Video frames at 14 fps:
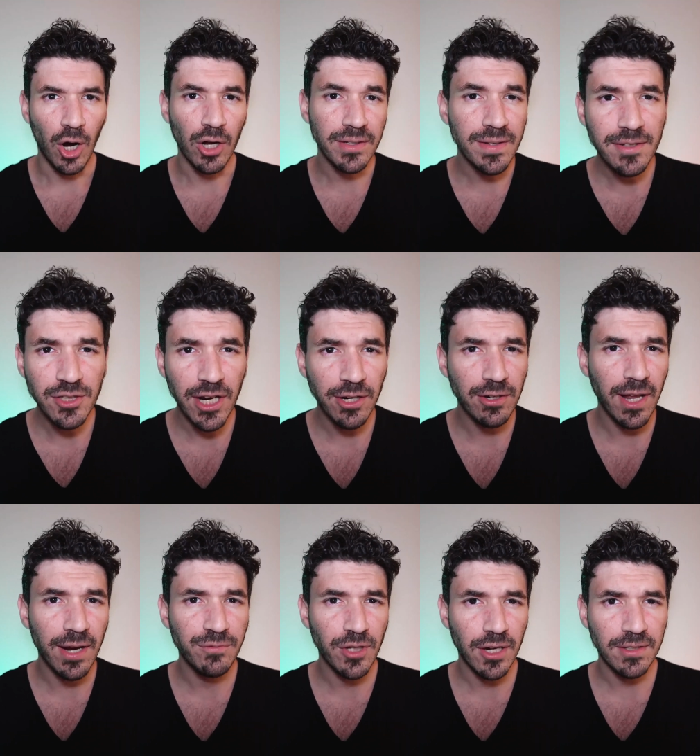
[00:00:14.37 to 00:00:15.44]
On this channel,
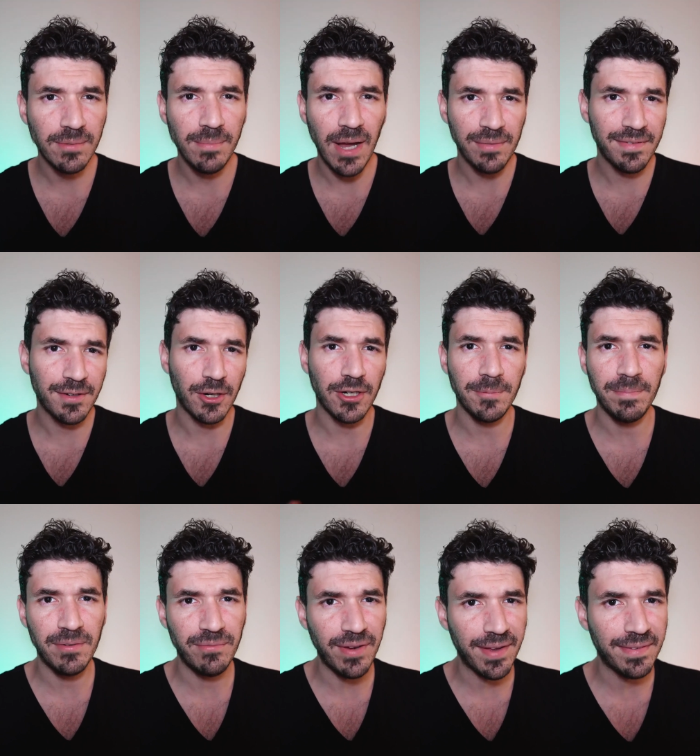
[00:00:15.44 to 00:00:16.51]
I've talked about startup
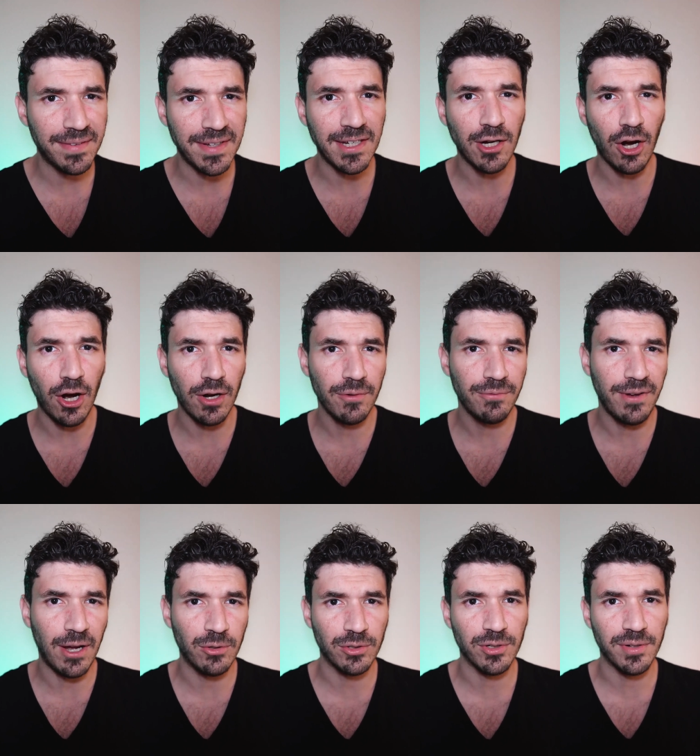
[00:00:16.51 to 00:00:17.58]
investing, on
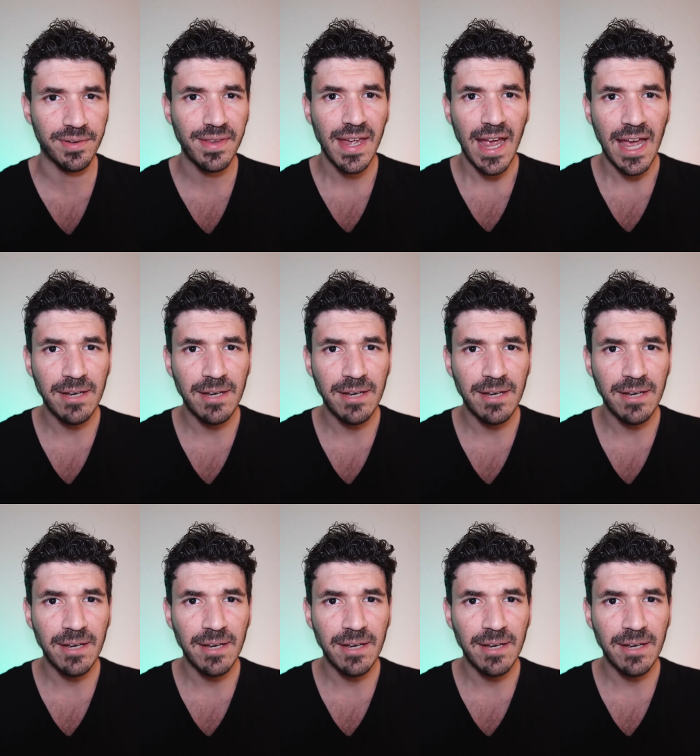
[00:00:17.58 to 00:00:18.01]
founders,